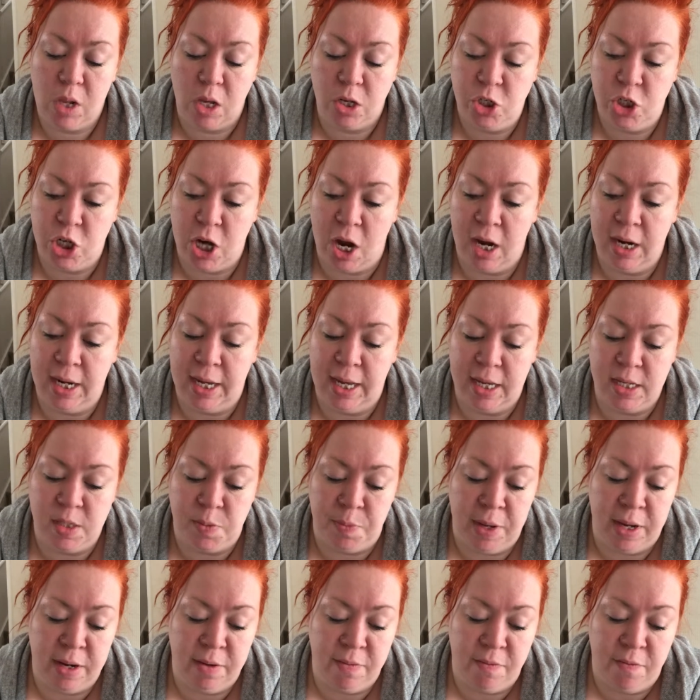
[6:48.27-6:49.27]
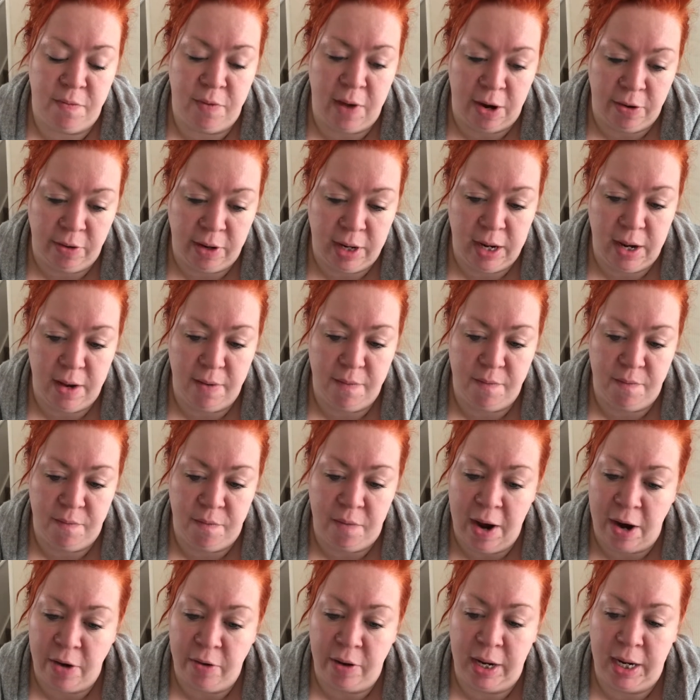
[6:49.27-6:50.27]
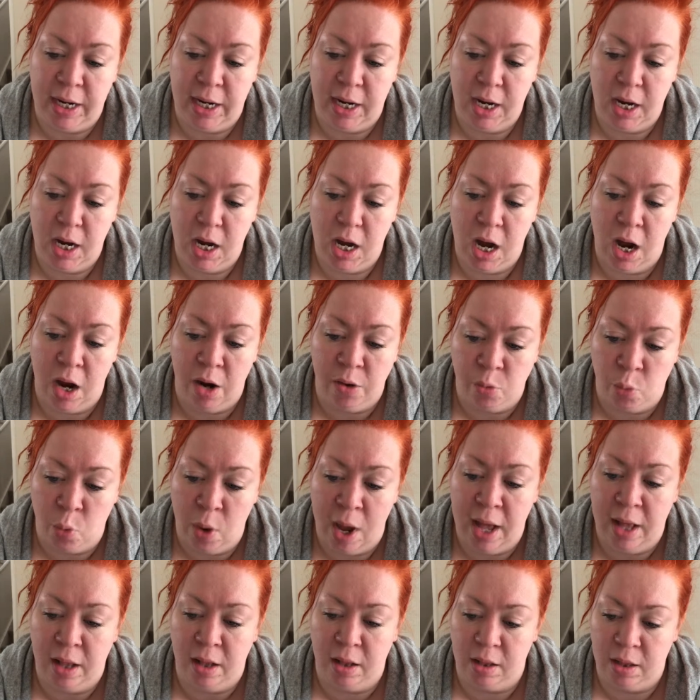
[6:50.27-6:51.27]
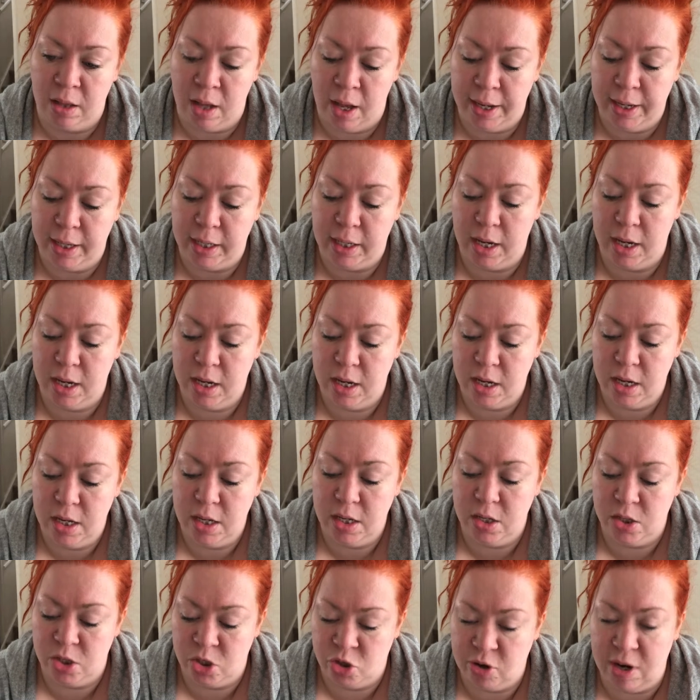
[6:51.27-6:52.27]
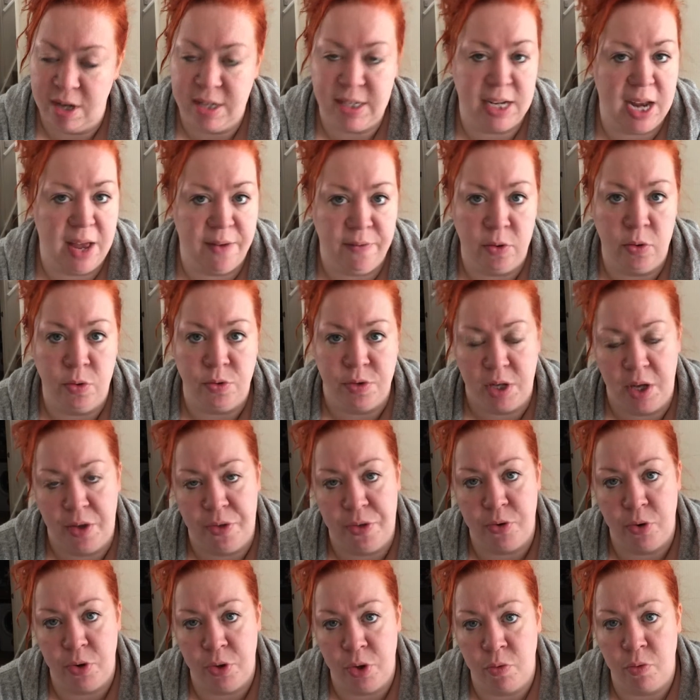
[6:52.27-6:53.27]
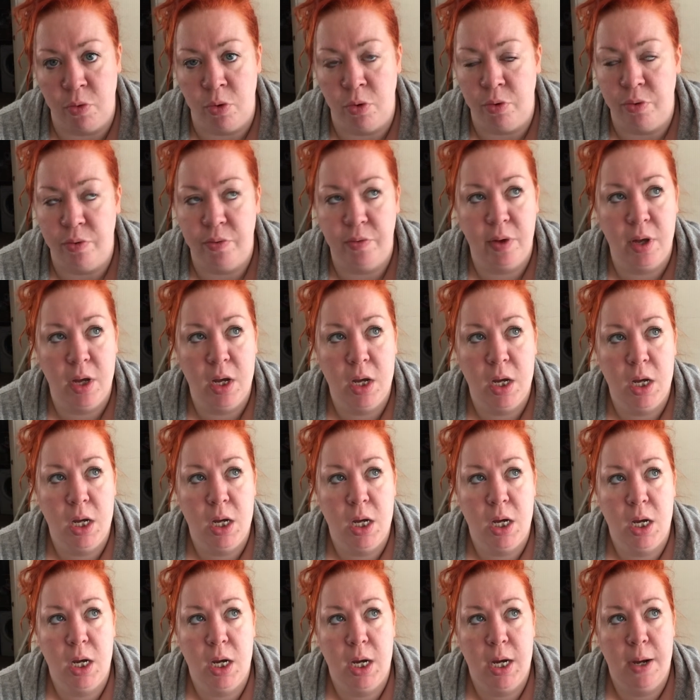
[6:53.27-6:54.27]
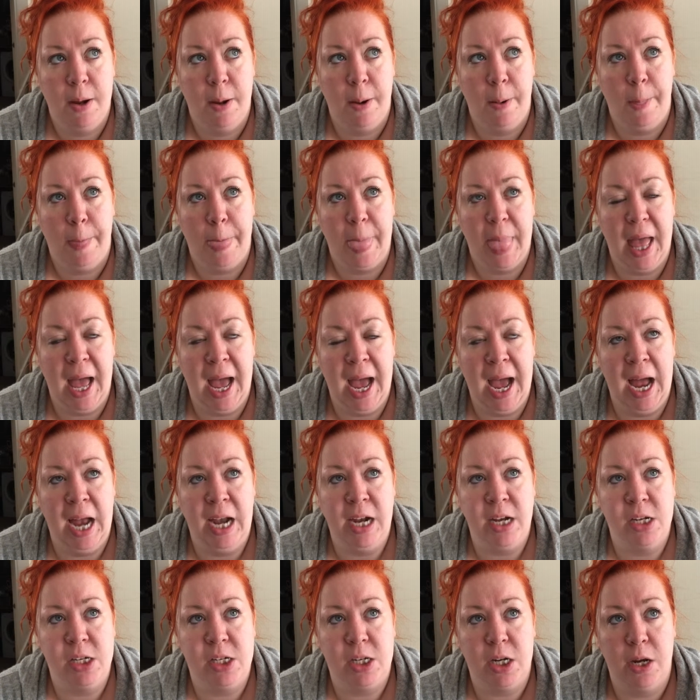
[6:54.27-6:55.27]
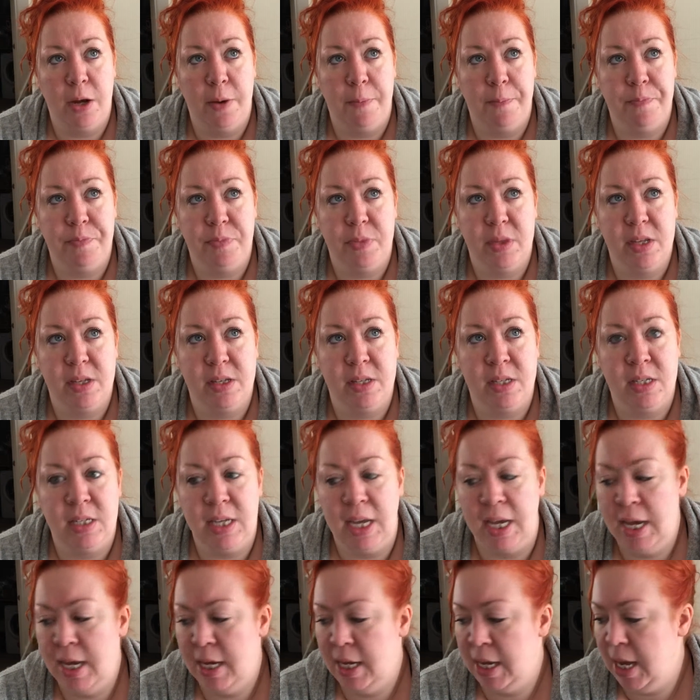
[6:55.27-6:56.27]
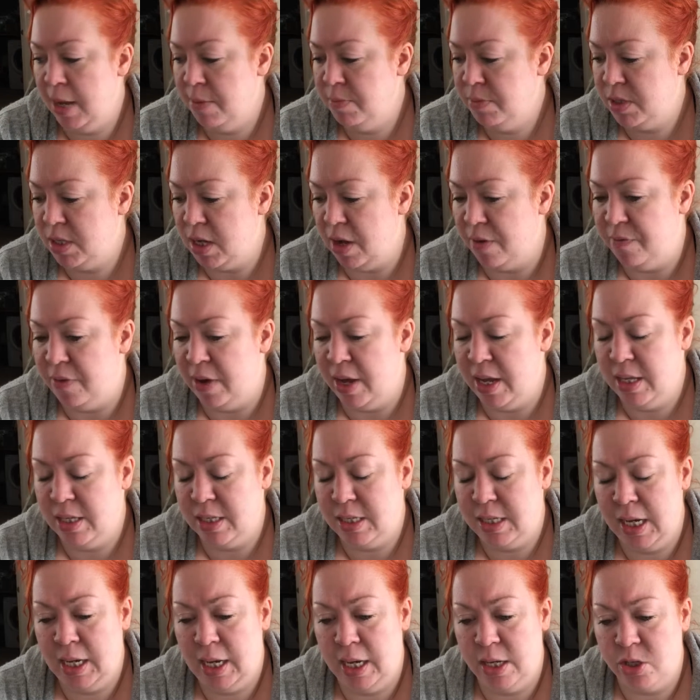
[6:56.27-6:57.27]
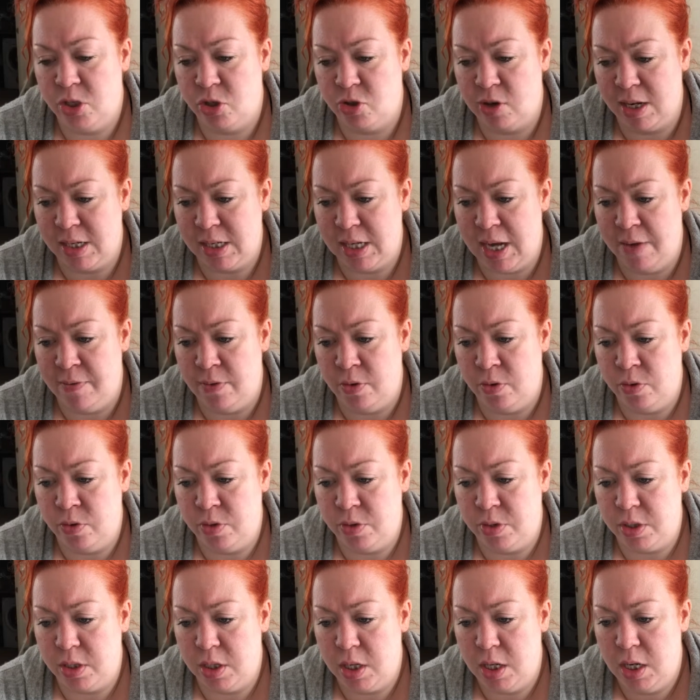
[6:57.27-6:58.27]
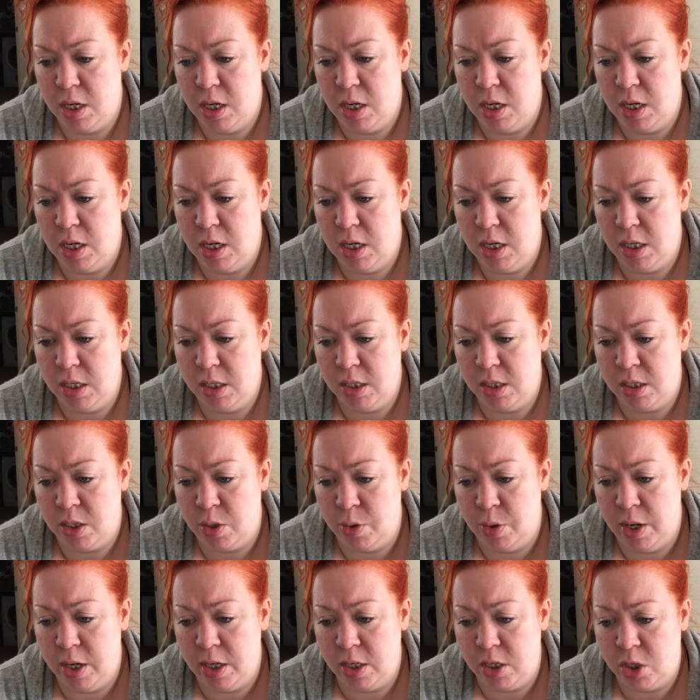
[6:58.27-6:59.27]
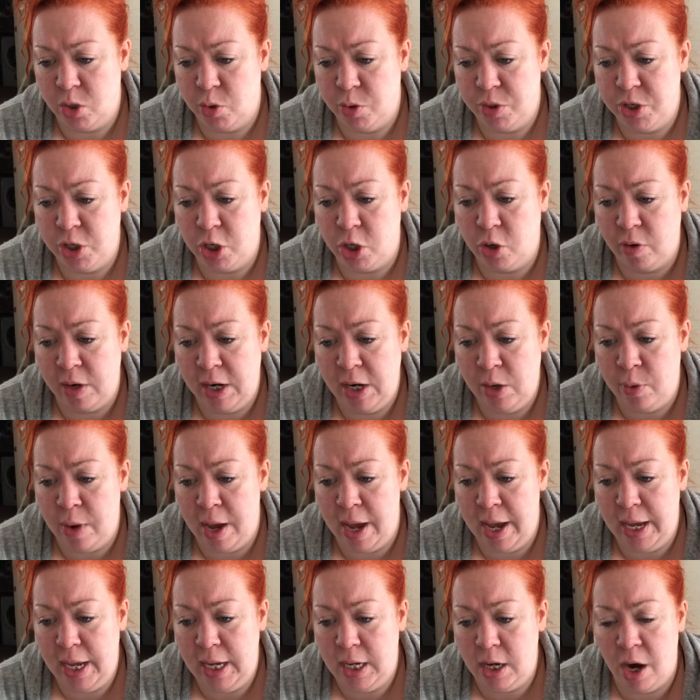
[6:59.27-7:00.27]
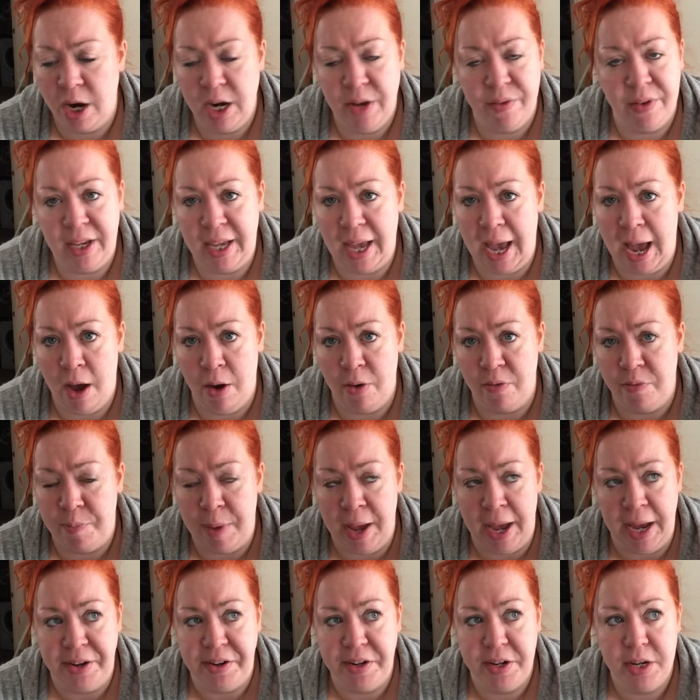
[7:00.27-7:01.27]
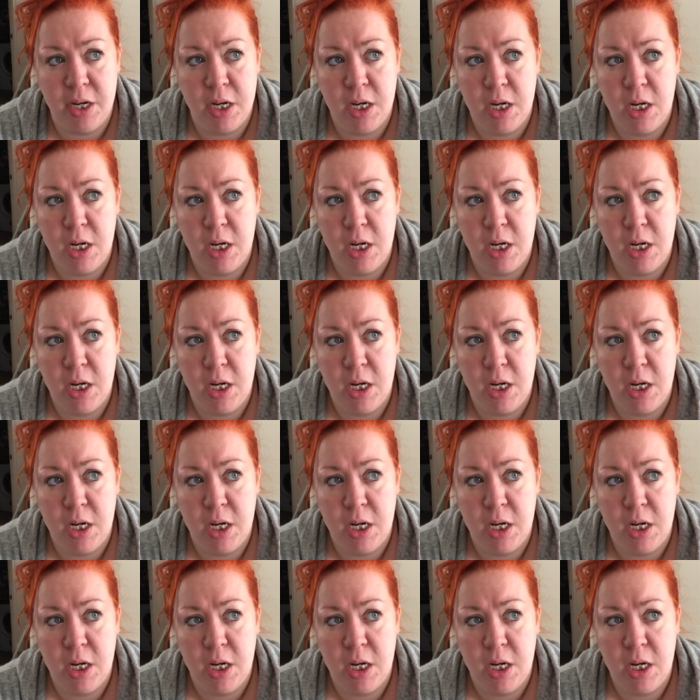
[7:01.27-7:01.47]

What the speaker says: Charlie has been very, very unwell. Like, stress levels are through the roof. And seeing him suffer and seeing his stress levels to a degree where he can't even get out of bed